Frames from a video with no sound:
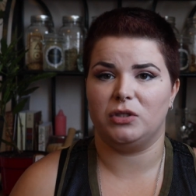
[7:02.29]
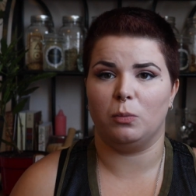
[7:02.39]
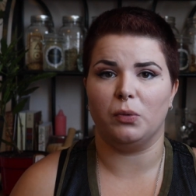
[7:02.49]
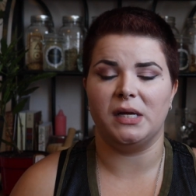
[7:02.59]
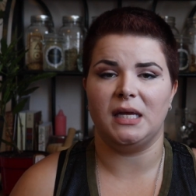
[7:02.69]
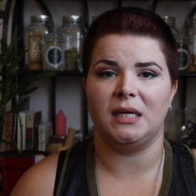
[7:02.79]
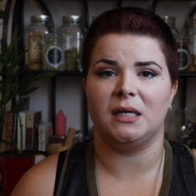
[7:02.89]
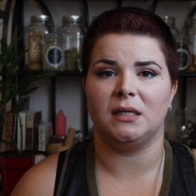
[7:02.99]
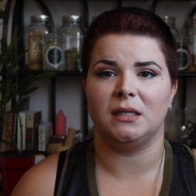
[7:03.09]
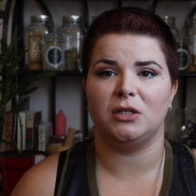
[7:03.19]
to bring
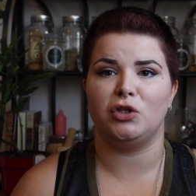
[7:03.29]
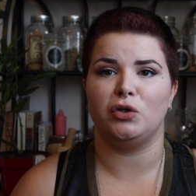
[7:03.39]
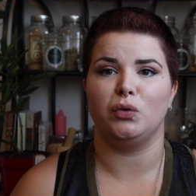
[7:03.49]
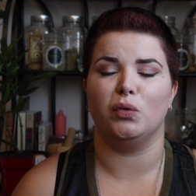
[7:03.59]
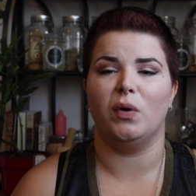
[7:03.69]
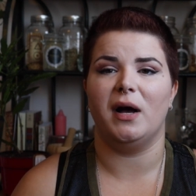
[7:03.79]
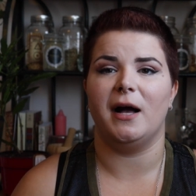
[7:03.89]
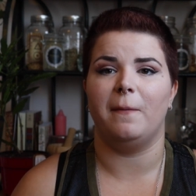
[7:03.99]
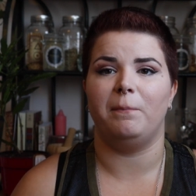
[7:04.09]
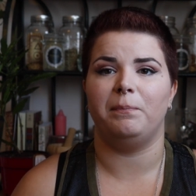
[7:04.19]
in, to,
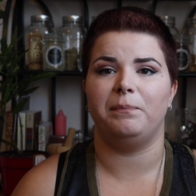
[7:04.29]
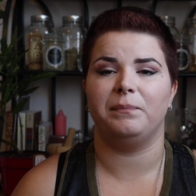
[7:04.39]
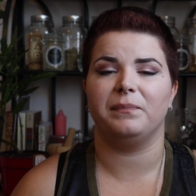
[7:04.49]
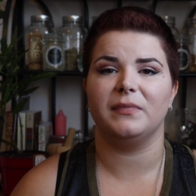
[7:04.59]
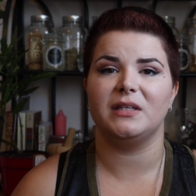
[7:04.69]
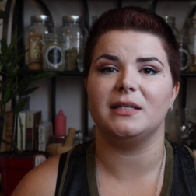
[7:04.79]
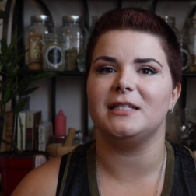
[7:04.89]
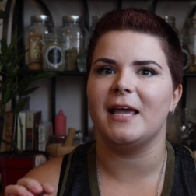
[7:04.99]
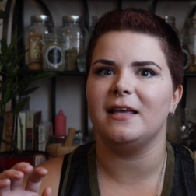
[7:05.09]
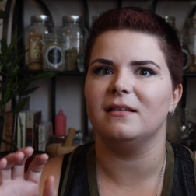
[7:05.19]
um, to
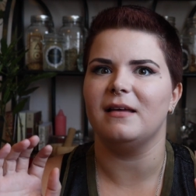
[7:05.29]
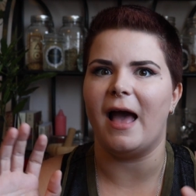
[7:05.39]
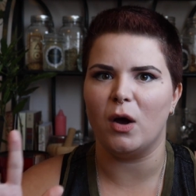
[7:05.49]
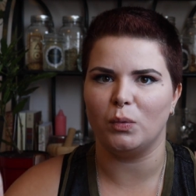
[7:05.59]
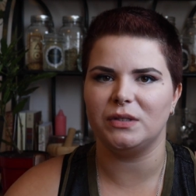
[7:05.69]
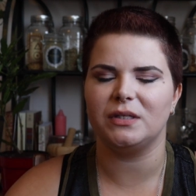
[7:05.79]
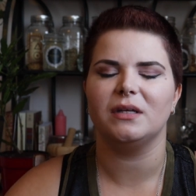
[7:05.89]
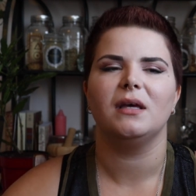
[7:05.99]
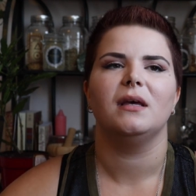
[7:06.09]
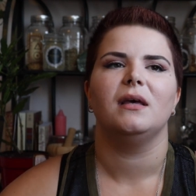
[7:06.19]
take out,
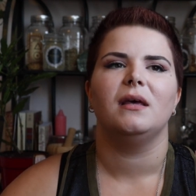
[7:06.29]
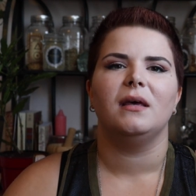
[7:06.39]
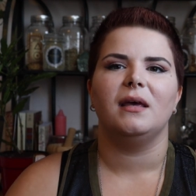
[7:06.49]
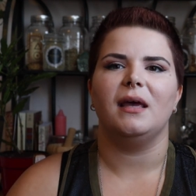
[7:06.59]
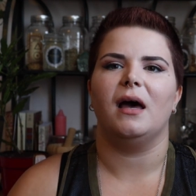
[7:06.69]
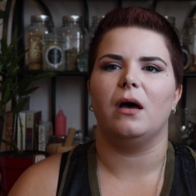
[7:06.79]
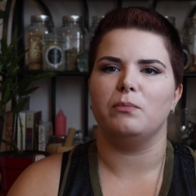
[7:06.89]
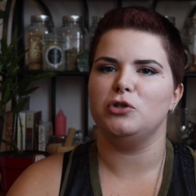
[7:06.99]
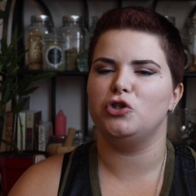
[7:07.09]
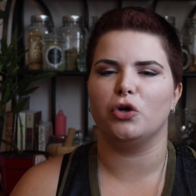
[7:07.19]
um,
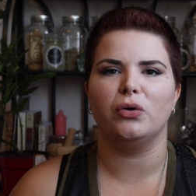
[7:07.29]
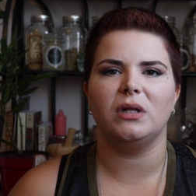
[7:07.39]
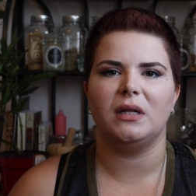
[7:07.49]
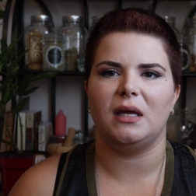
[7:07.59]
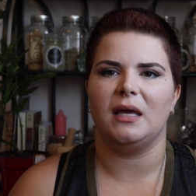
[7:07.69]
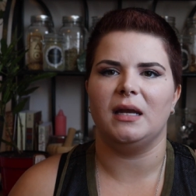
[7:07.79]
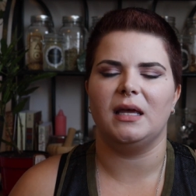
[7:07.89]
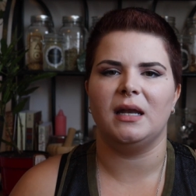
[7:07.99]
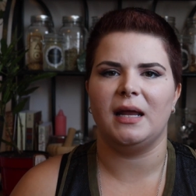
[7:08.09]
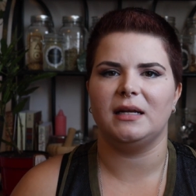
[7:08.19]
journaling and
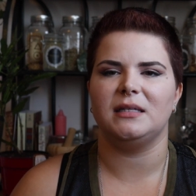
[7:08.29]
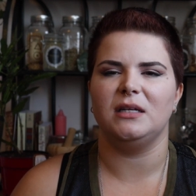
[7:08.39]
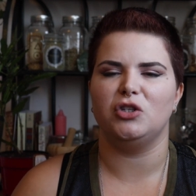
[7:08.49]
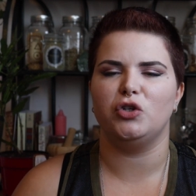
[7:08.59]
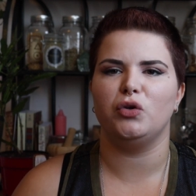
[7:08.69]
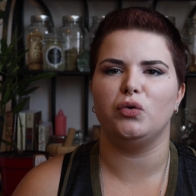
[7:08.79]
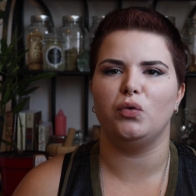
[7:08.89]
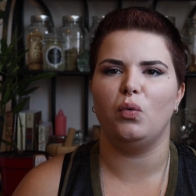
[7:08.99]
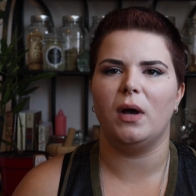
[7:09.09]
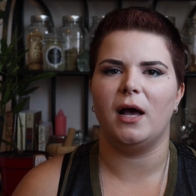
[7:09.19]
connecting
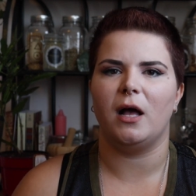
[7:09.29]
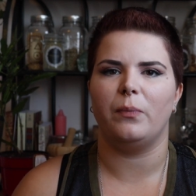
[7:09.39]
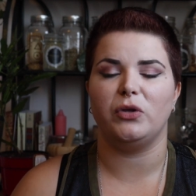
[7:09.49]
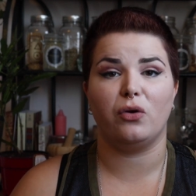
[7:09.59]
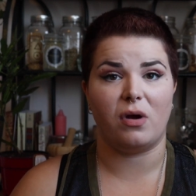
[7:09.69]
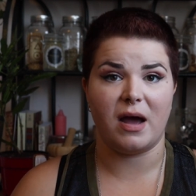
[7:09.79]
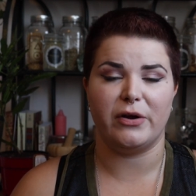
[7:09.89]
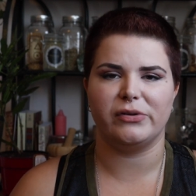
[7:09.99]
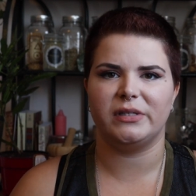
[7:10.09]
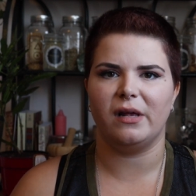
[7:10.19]
to um, your
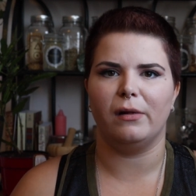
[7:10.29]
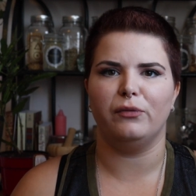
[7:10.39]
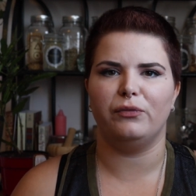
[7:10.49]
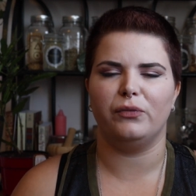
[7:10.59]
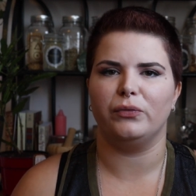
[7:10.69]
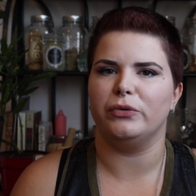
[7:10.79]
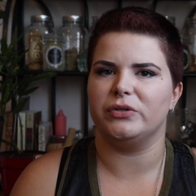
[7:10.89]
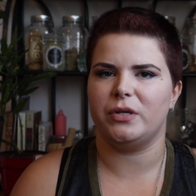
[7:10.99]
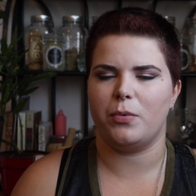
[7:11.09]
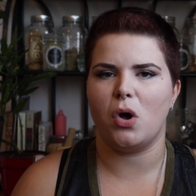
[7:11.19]
higher self your
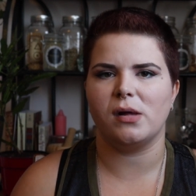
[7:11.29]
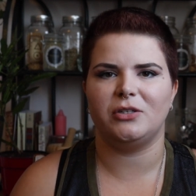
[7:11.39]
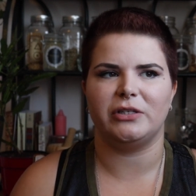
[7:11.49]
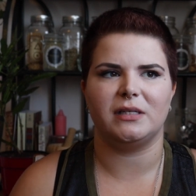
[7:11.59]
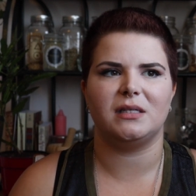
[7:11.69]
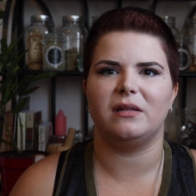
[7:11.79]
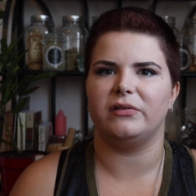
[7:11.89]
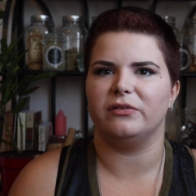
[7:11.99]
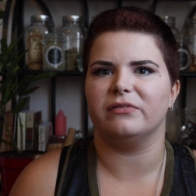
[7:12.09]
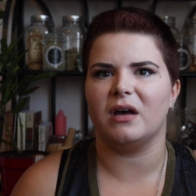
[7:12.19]
subconscious,
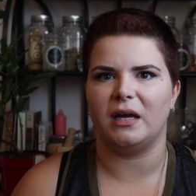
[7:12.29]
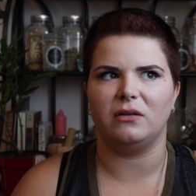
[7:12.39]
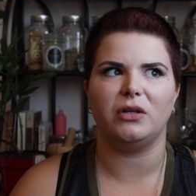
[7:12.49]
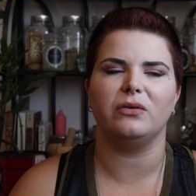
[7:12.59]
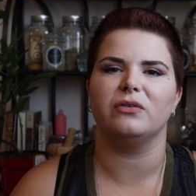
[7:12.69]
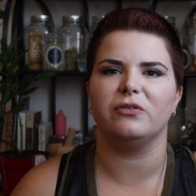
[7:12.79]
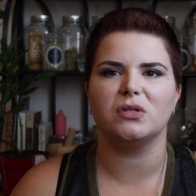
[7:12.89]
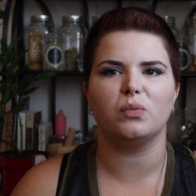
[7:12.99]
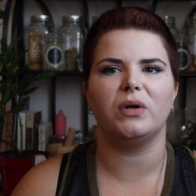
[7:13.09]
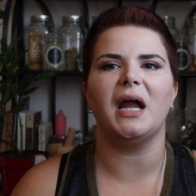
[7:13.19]
the divine, the
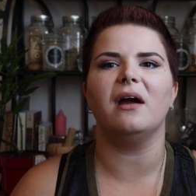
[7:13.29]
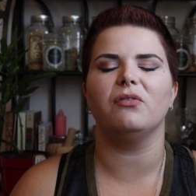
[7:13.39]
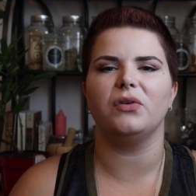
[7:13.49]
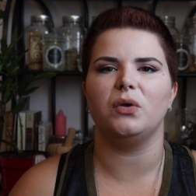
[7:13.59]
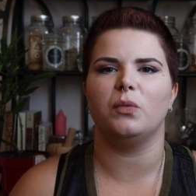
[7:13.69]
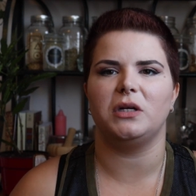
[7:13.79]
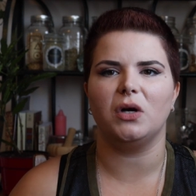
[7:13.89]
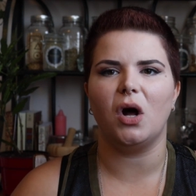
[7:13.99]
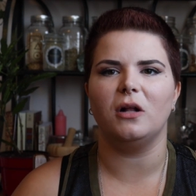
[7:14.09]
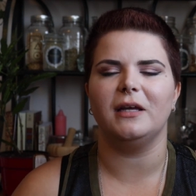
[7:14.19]
universe, whatever you want to
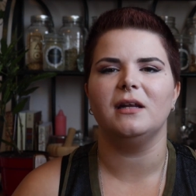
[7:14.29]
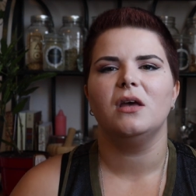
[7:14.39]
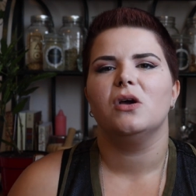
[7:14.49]
call it.